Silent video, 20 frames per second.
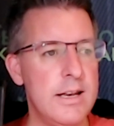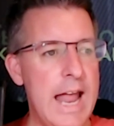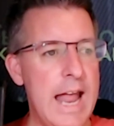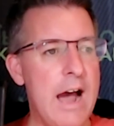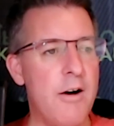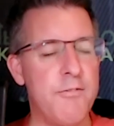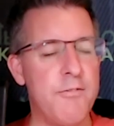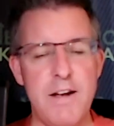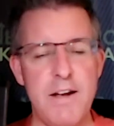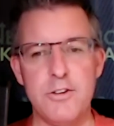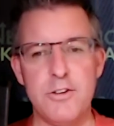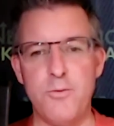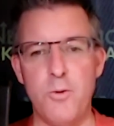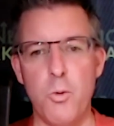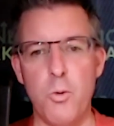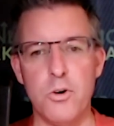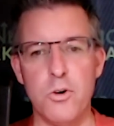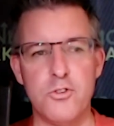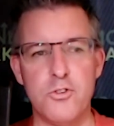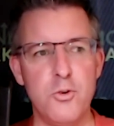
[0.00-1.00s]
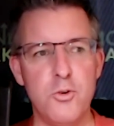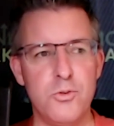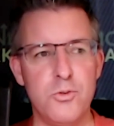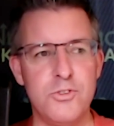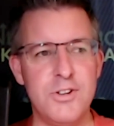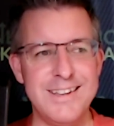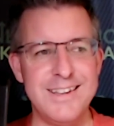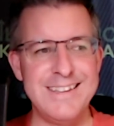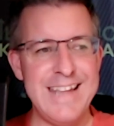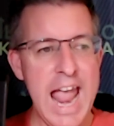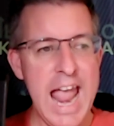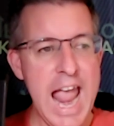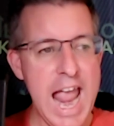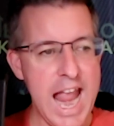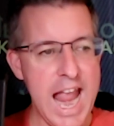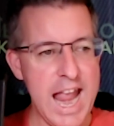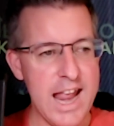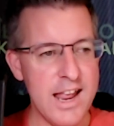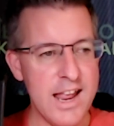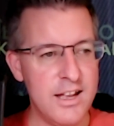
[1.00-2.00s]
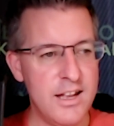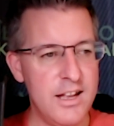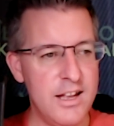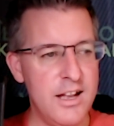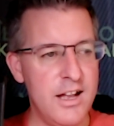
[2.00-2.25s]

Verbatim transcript: Now, fast forward to today,